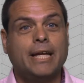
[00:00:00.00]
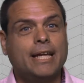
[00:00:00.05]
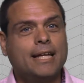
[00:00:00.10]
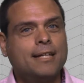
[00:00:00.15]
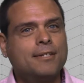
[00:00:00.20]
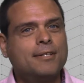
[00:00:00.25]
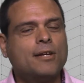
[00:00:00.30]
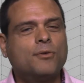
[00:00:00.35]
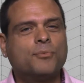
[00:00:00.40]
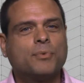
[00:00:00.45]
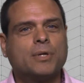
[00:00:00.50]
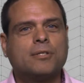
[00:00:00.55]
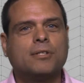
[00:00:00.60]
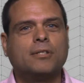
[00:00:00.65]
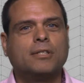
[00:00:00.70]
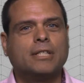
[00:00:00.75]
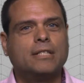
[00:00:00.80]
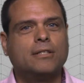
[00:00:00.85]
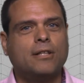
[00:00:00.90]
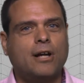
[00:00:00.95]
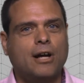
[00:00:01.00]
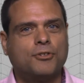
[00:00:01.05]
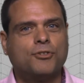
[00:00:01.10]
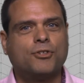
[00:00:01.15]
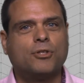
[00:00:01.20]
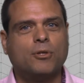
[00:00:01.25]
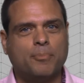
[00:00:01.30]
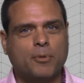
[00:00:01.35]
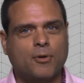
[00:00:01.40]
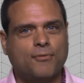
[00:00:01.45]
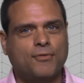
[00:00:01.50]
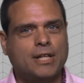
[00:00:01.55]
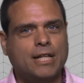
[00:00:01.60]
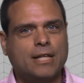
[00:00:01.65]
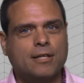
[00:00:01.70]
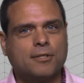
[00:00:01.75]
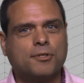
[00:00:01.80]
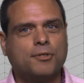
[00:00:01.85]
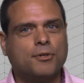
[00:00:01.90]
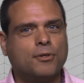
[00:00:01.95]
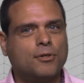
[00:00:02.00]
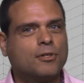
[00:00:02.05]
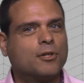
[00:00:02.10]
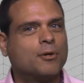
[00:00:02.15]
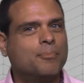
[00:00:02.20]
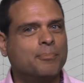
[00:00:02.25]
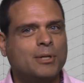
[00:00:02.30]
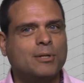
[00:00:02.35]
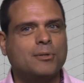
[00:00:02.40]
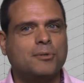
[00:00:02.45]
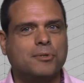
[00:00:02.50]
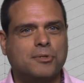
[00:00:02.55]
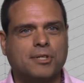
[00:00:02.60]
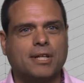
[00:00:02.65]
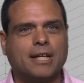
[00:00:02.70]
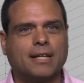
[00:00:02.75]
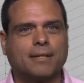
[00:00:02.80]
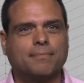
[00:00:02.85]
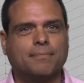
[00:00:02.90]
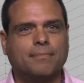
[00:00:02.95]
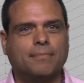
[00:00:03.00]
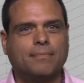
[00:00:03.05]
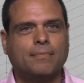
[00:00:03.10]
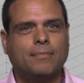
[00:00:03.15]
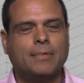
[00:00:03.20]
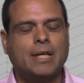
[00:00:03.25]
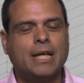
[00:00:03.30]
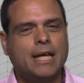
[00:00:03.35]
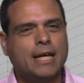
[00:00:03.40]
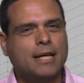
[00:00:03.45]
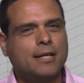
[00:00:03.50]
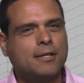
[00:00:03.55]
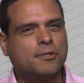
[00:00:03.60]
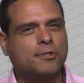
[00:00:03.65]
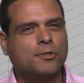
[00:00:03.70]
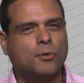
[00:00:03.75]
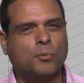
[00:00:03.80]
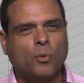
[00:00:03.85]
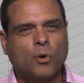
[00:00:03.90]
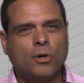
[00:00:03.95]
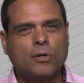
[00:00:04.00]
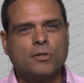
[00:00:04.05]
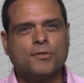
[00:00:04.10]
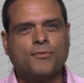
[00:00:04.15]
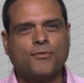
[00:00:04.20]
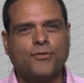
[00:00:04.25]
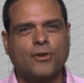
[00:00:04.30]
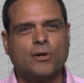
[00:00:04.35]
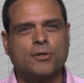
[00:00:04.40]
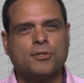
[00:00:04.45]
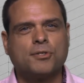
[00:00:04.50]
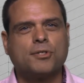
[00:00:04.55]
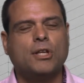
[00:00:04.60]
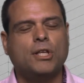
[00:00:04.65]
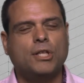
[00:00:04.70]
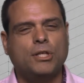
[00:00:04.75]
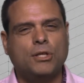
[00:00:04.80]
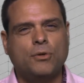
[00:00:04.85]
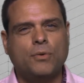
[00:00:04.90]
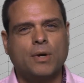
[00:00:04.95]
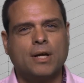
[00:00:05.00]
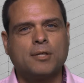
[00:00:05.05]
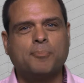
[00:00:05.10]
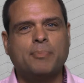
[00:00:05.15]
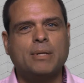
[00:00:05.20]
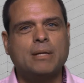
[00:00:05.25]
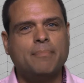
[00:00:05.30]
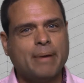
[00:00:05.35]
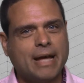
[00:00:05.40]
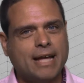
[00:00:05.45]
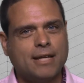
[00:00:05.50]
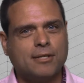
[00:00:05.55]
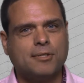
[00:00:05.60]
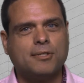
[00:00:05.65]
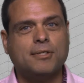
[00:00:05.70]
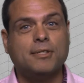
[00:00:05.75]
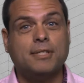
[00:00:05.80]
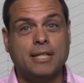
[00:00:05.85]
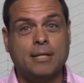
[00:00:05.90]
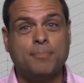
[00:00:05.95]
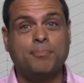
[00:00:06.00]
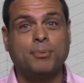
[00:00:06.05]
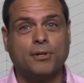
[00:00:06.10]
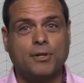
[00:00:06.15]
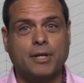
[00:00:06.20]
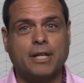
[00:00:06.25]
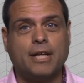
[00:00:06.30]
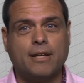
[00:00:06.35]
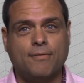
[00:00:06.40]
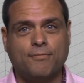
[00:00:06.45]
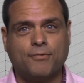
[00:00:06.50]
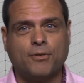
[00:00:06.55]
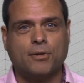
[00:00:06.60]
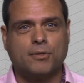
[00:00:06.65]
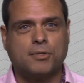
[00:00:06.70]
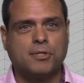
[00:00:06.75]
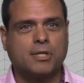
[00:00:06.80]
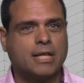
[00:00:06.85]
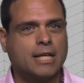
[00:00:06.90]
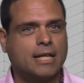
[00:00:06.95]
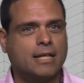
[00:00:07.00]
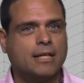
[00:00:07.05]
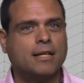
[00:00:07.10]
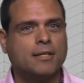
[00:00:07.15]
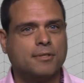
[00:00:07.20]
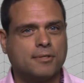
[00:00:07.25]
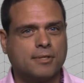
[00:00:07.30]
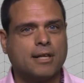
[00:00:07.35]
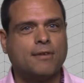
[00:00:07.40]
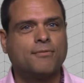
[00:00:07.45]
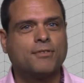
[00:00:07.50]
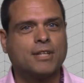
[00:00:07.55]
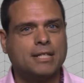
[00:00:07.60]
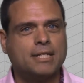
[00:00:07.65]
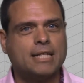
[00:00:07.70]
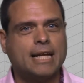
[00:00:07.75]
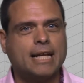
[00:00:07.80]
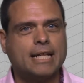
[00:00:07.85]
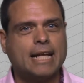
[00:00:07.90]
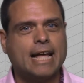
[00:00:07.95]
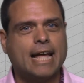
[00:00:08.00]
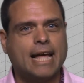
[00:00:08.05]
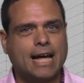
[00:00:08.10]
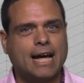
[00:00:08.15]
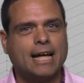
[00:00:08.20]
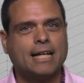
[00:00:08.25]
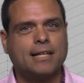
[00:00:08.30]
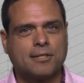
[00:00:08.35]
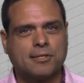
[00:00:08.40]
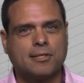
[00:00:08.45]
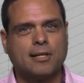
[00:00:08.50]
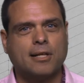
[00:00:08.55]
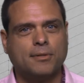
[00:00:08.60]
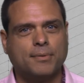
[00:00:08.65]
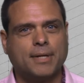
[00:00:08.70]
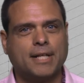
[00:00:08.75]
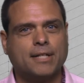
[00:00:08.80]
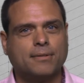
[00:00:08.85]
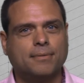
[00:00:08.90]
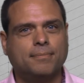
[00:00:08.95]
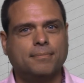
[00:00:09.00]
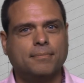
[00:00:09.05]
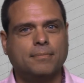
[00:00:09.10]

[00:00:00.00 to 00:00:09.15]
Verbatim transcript: Intel recently launched the Movidius Neural Compute Stick. It is the world's first U S B-based deep learning inference kit and self-contained A I accelerator.